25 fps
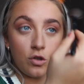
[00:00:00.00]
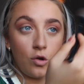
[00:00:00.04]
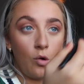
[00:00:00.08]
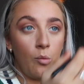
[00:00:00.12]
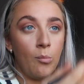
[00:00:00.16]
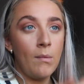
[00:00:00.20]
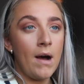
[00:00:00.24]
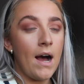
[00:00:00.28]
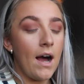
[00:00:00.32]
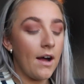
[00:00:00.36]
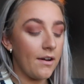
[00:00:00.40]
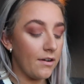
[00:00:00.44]
go
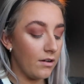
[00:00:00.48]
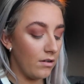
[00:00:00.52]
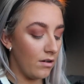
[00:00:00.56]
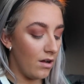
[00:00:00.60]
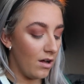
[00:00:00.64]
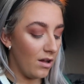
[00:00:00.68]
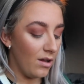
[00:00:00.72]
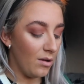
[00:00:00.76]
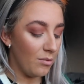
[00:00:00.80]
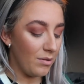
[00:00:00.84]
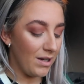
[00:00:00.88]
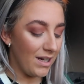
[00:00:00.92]
mad on
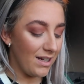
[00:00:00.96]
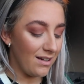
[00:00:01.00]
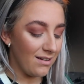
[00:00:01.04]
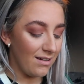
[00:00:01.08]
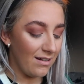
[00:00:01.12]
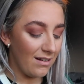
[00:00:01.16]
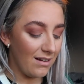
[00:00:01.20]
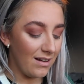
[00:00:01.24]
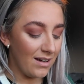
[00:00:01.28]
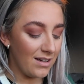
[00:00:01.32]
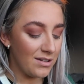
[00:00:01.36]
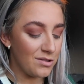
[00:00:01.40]

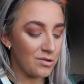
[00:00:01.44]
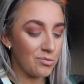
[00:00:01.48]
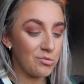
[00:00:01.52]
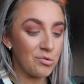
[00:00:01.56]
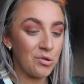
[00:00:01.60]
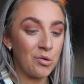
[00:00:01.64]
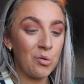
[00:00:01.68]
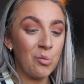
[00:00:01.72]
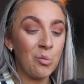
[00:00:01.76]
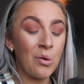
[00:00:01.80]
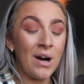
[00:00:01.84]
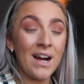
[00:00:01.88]
Halloween and I don't
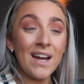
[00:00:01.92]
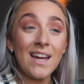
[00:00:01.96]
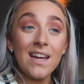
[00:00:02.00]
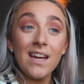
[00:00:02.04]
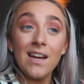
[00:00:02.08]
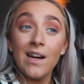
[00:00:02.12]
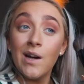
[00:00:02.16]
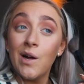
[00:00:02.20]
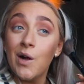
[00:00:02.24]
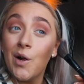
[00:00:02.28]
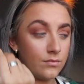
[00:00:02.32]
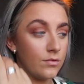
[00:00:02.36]
know why.
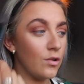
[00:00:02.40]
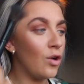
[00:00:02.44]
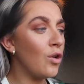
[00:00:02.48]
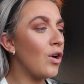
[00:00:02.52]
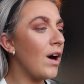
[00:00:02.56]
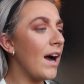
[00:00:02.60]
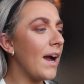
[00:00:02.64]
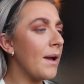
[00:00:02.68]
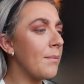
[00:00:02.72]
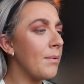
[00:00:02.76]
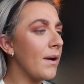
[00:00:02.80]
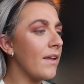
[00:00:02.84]
Oh,
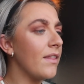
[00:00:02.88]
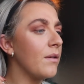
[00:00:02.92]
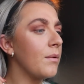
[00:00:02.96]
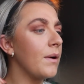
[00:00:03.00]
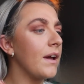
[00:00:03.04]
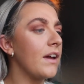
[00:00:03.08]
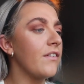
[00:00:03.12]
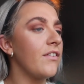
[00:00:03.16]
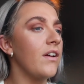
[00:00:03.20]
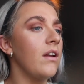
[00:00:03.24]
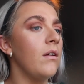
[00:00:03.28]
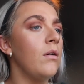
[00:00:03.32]
by the
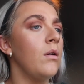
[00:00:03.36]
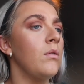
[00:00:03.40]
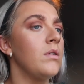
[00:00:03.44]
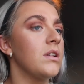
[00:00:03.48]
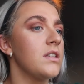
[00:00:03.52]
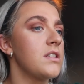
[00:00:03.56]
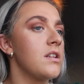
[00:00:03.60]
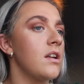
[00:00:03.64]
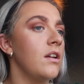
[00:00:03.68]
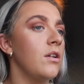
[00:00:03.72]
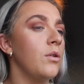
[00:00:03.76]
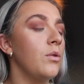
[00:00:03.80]
way, if anyone
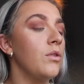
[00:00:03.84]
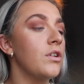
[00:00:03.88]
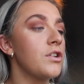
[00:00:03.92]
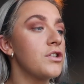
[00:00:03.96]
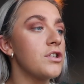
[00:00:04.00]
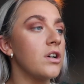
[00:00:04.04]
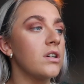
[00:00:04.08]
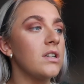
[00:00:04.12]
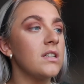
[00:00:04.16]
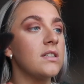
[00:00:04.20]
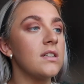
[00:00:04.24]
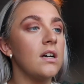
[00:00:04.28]
wants to know, the
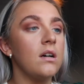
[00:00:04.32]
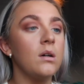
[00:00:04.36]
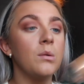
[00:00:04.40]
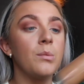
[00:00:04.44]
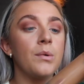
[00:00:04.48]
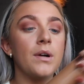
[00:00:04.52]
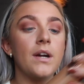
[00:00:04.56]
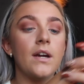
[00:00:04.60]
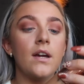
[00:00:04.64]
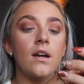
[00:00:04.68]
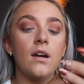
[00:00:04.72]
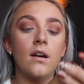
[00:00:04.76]
Charlotte
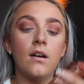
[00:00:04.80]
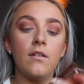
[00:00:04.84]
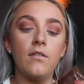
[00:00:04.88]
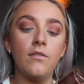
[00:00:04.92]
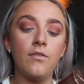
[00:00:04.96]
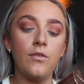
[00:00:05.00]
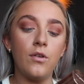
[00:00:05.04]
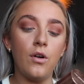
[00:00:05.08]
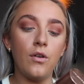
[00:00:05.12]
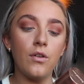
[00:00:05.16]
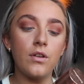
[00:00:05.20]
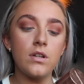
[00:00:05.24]
Tilbury
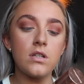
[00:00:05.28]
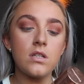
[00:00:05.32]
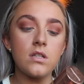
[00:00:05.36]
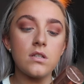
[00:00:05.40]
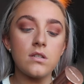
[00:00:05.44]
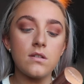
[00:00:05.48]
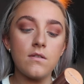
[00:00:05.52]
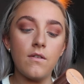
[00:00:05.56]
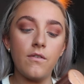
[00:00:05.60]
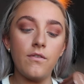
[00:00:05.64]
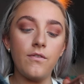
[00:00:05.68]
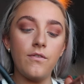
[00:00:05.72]

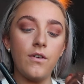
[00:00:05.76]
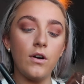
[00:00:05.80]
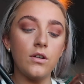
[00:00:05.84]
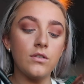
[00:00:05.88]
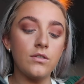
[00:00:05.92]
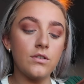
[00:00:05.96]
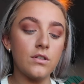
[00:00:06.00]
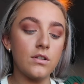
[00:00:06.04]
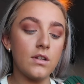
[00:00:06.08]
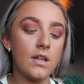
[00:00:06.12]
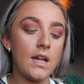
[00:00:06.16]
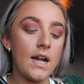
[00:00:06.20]
flawless
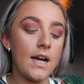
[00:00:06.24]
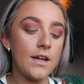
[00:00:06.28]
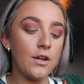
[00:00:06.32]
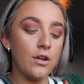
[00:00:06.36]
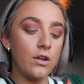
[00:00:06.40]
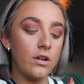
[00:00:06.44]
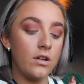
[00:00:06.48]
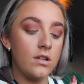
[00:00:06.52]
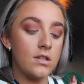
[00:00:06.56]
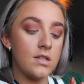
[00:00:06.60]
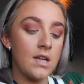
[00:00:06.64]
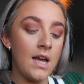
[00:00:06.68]
filter that I
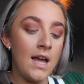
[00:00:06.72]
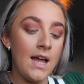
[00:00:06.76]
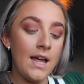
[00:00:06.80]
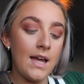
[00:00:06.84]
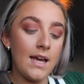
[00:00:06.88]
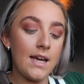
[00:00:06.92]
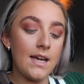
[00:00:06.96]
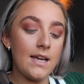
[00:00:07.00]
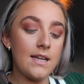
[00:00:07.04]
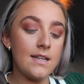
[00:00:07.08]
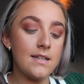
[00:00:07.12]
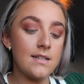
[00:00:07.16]
use
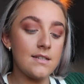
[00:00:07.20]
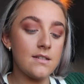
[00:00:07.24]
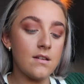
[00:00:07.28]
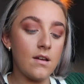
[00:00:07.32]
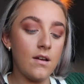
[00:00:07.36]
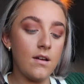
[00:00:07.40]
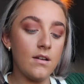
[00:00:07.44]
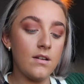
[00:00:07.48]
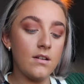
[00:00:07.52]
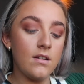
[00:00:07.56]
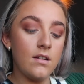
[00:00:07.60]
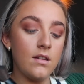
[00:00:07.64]
is
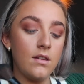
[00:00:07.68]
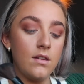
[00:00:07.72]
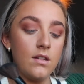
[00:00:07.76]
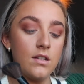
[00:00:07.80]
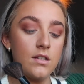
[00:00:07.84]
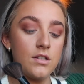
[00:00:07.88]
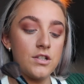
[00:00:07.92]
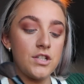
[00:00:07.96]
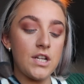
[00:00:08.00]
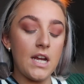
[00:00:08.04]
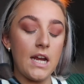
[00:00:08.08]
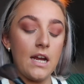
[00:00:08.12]
the
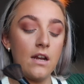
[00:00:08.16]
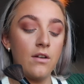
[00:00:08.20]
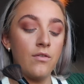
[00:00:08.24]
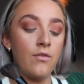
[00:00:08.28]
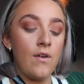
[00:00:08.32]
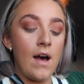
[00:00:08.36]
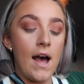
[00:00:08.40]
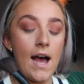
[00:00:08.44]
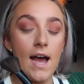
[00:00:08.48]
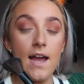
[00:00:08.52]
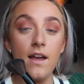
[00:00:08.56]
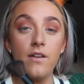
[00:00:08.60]
shade
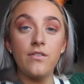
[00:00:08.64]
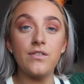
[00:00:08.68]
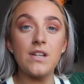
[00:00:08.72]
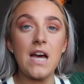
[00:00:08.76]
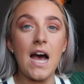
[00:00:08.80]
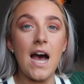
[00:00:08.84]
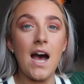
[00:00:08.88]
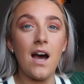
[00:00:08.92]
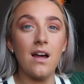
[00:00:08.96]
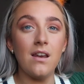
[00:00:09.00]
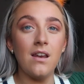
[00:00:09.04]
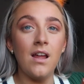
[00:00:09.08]
5
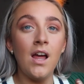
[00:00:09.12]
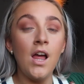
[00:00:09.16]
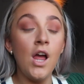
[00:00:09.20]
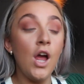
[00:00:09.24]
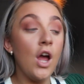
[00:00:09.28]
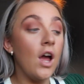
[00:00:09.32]
tan.